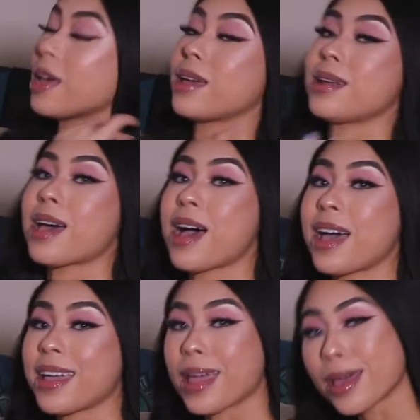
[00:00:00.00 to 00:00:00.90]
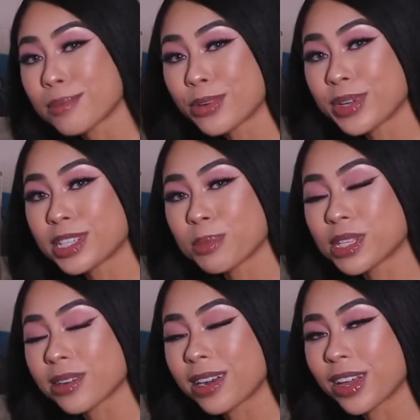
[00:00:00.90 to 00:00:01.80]
and I am going to be
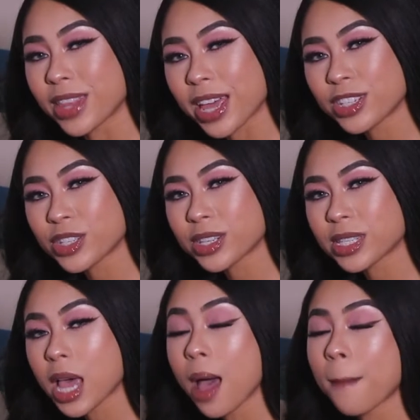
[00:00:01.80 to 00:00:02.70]
starting on the edges,